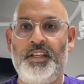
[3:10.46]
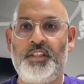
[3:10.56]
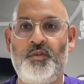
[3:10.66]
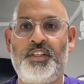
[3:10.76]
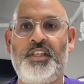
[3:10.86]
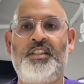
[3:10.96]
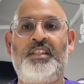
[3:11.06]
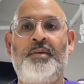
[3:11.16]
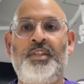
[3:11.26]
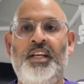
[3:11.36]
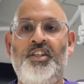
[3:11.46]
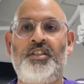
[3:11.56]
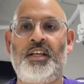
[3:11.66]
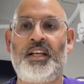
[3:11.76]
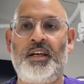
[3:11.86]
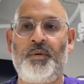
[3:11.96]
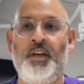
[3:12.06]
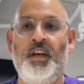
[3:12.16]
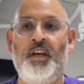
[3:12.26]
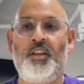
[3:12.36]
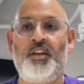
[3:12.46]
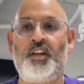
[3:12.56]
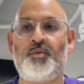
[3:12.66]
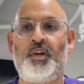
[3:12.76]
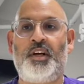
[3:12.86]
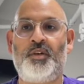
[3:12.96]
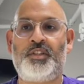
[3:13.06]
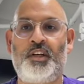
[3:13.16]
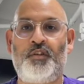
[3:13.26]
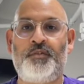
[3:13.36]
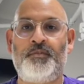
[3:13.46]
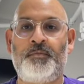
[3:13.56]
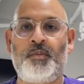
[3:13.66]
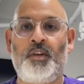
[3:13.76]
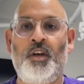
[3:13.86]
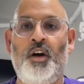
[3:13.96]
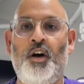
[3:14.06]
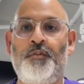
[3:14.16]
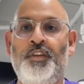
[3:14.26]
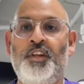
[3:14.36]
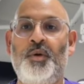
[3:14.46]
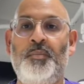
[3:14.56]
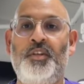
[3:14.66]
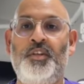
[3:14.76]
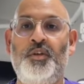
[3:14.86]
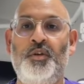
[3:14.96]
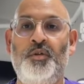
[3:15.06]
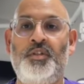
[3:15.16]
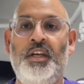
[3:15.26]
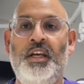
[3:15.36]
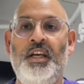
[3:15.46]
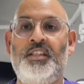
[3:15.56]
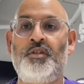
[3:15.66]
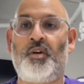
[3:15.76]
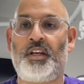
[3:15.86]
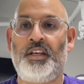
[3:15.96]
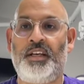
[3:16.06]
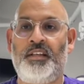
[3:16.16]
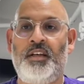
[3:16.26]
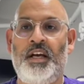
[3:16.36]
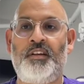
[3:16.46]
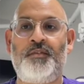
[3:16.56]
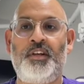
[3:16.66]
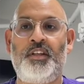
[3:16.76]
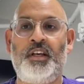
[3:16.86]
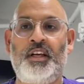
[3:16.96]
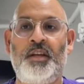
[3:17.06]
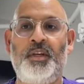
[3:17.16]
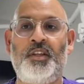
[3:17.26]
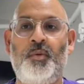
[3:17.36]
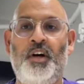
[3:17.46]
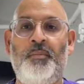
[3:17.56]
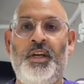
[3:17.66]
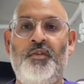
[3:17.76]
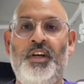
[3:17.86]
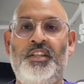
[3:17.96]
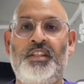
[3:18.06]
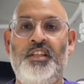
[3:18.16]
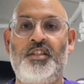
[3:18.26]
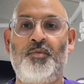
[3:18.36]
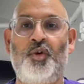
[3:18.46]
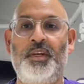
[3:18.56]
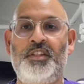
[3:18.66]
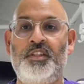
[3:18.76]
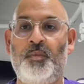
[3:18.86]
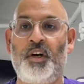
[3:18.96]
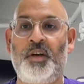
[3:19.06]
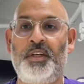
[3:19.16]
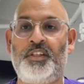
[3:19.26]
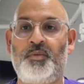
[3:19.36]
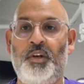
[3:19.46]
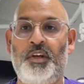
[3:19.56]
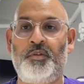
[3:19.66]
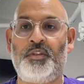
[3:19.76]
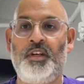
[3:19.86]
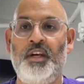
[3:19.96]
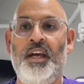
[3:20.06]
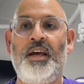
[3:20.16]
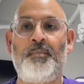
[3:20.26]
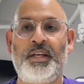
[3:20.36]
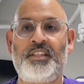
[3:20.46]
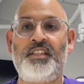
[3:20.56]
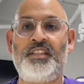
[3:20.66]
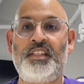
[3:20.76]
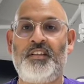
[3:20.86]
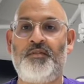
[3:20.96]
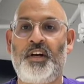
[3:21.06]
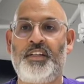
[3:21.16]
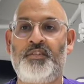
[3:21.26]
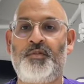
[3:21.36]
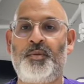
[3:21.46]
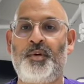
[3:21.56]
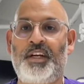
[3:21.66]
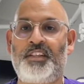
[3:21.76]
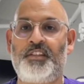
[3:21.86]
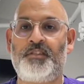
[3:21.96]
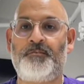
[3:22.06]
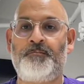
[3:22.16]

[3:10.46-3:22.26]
resist the temptation to clip the arch wire yourself. Often the equipment you use is not clean, and further, clipping the wire may risk in small pieces of wire being swallowed. Better to seek advice from the practice.